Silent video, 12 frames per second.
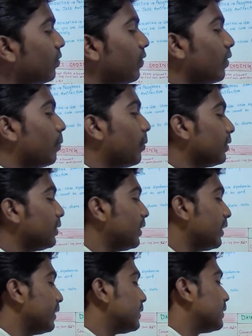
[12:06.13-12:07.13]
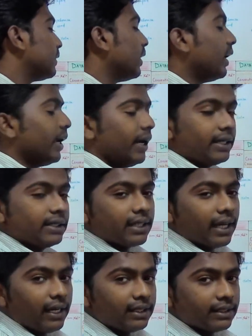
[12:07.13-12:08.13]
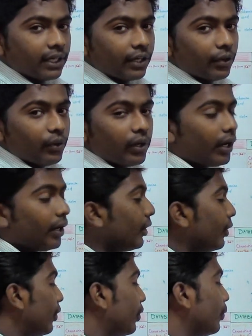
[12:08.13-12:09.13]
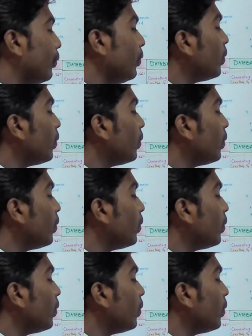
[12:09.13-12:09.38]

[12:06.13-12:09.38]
of our project is it is highly secured and unique,